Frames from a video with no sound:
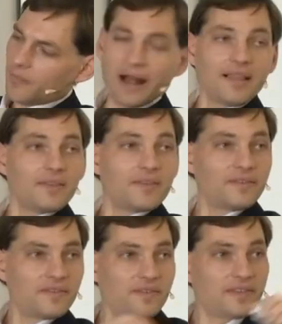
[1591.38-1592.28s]
Well,
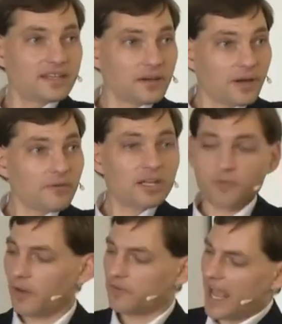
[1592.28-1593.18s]
the
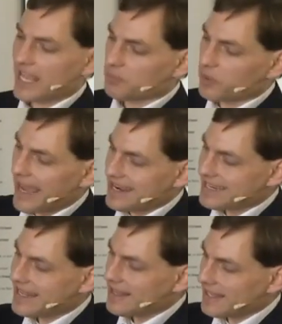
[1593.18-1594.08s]
derivative of the
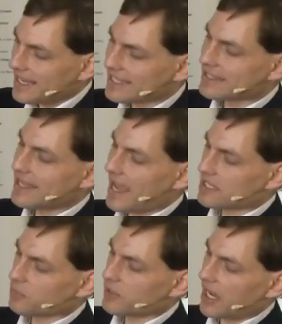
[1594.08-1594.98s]
exponential is the
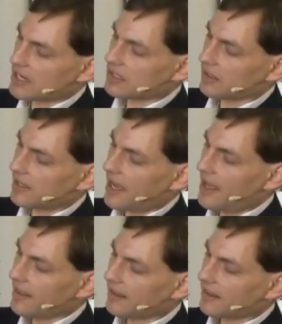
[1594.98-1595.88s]
exponential.
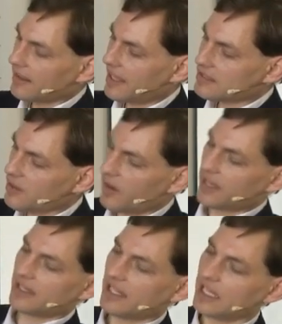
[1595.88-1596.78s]
Yeah? Let's call
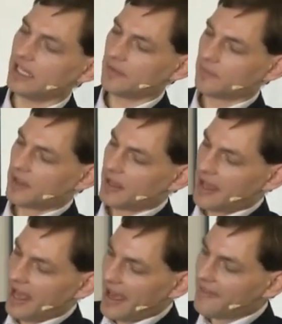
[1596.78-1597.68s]
it e.
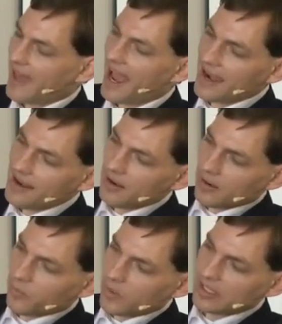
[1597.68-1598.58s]
And then
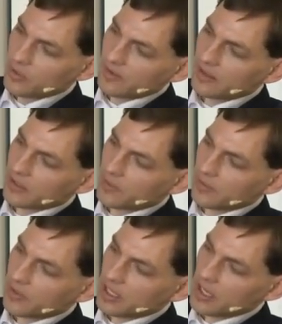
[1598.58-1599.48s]
we do the
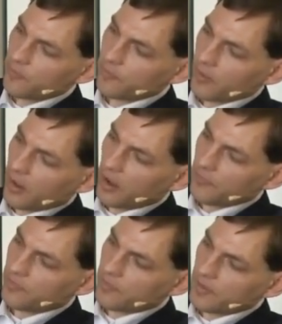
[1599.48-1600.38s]
derivative
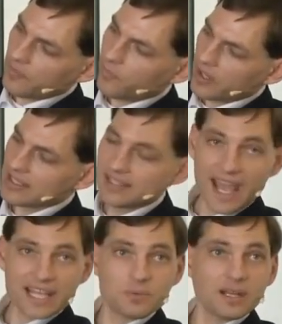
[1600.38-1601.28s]
of what is in
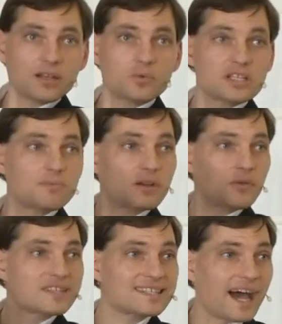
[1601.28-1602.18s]
the exponent in respect
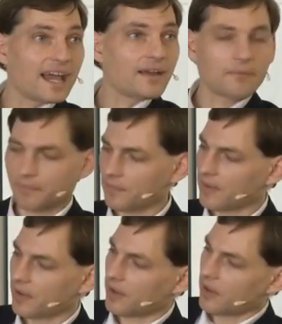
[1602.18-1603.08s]
of xi.
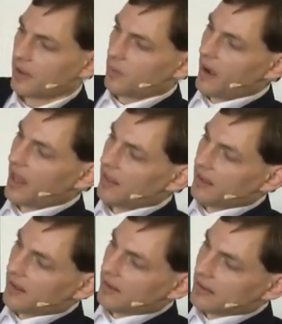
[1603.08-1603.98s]
Well,
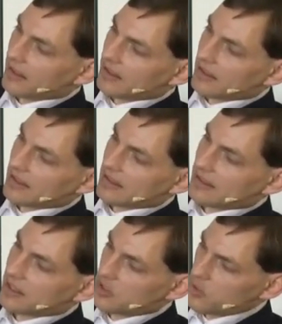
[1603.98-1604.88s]

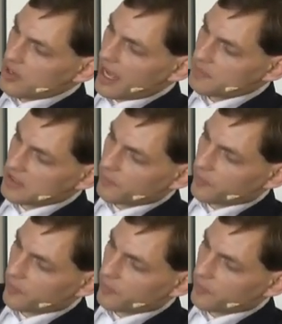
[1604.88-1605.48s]
the 2 comes in